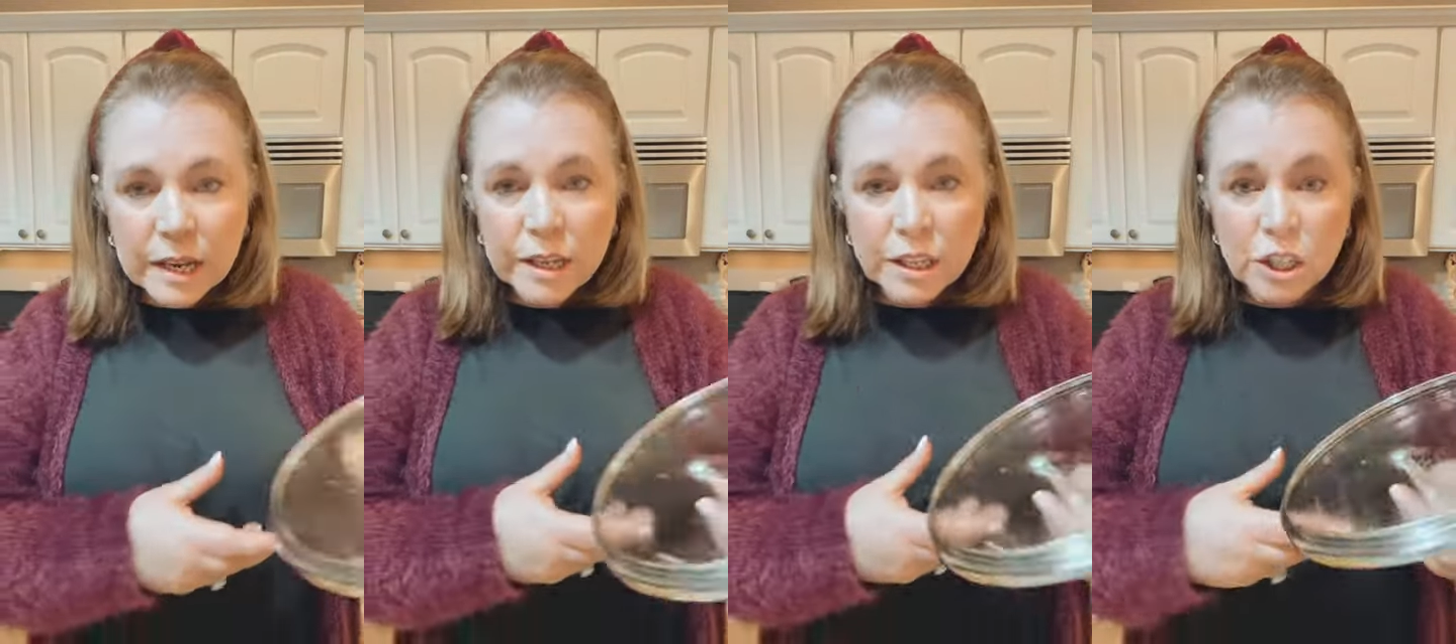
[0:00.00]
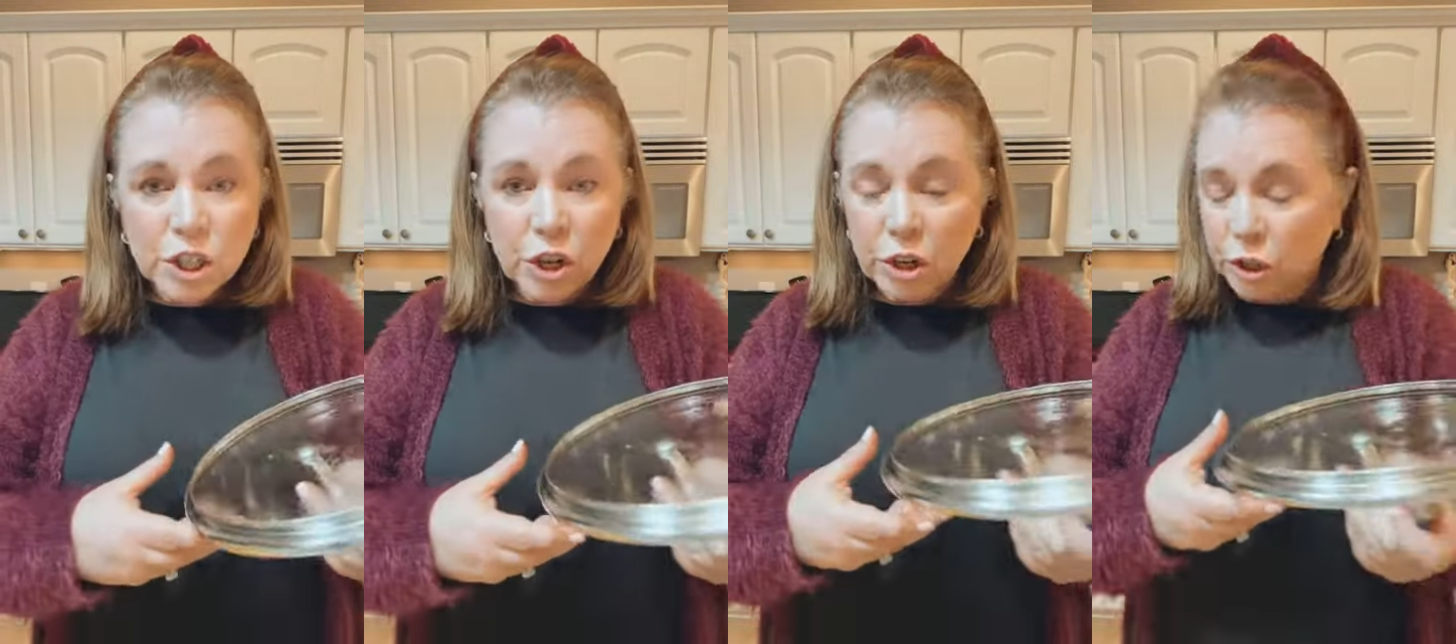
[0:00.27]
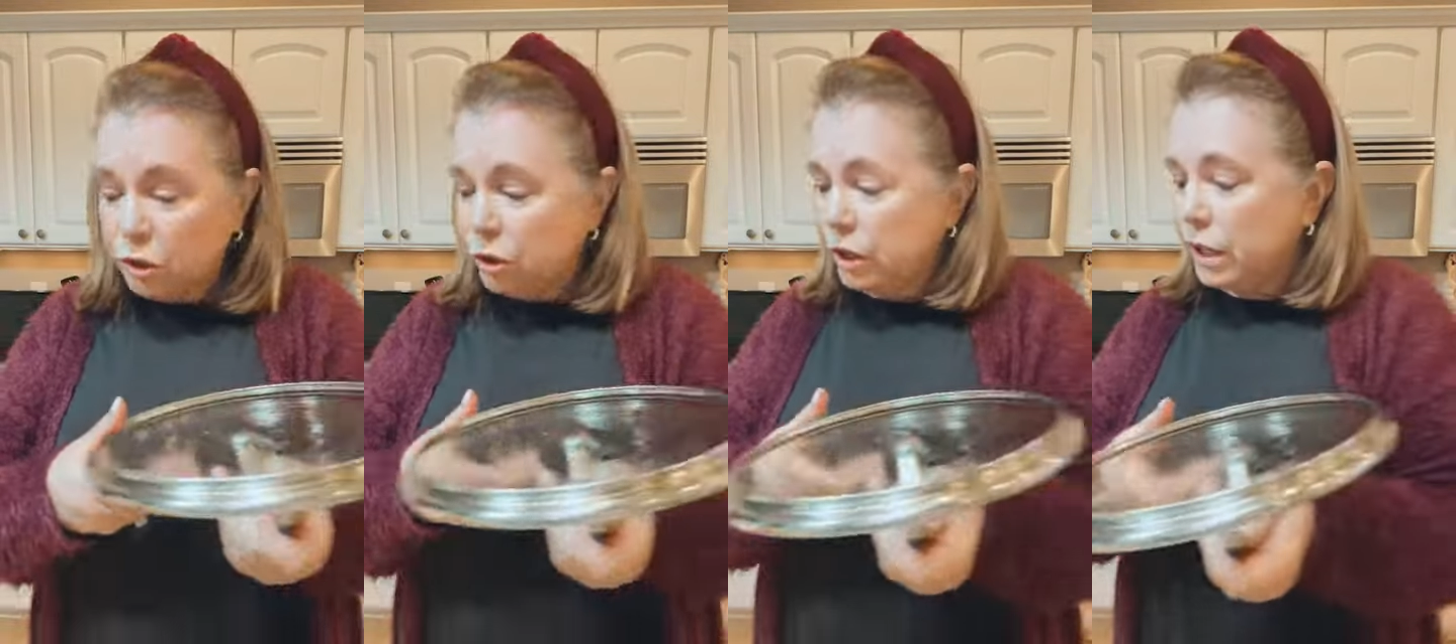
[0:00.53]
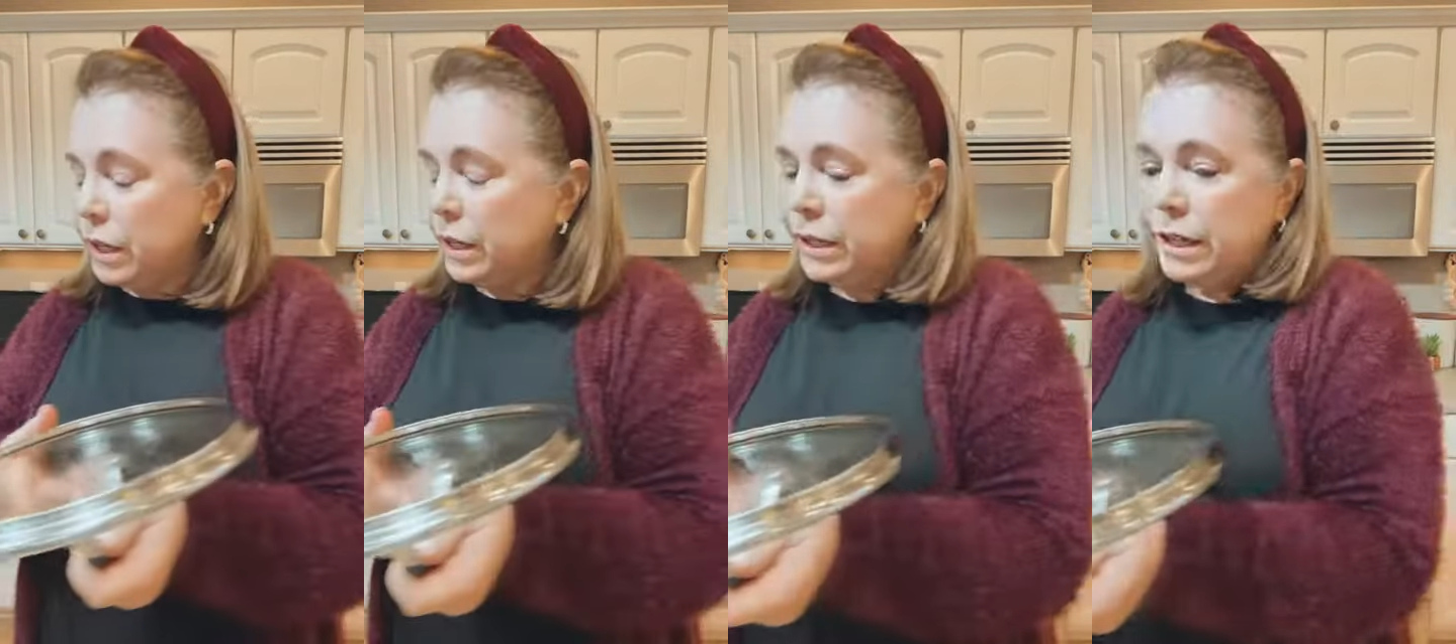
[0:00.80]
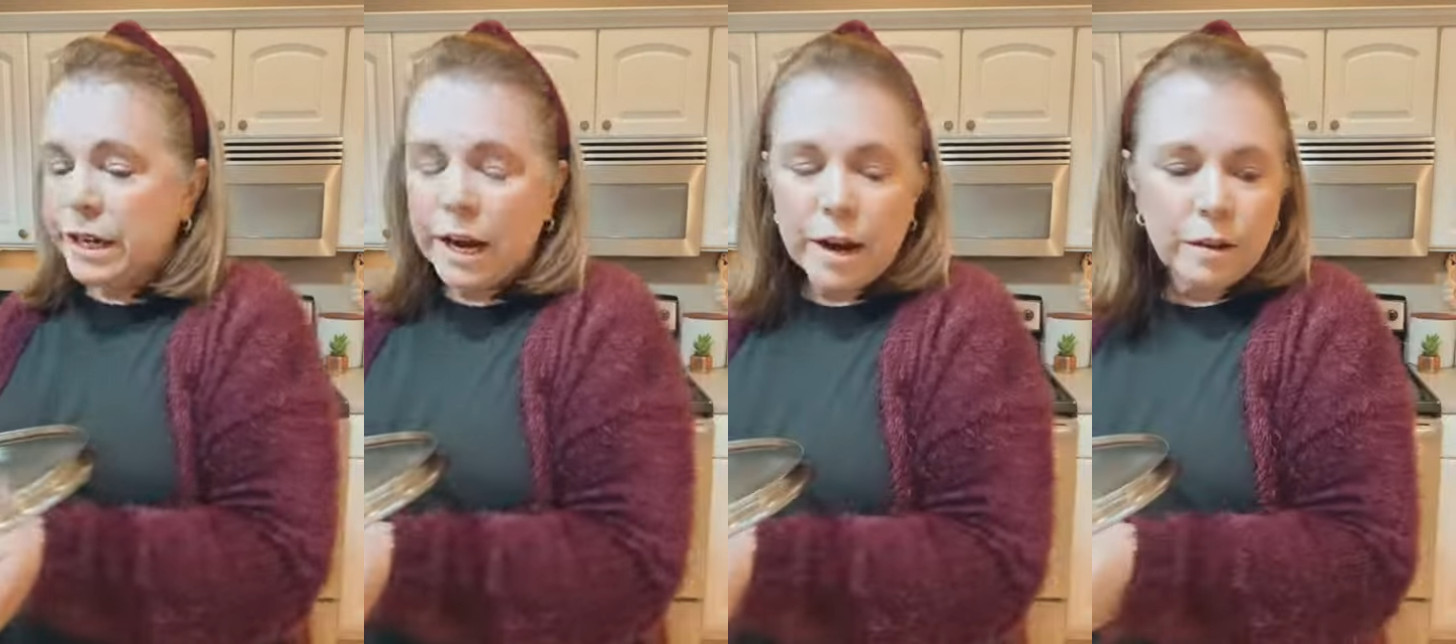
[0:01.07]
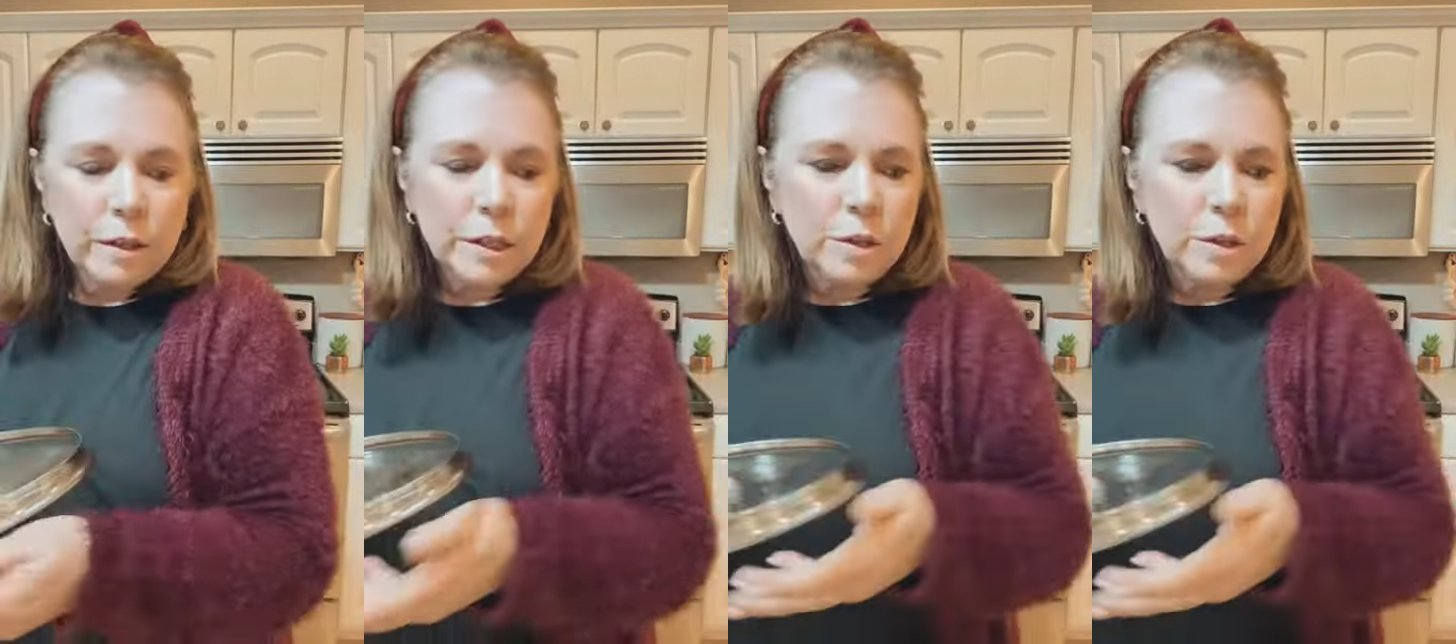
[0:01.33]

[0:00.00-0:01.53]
start cooking down, so I'm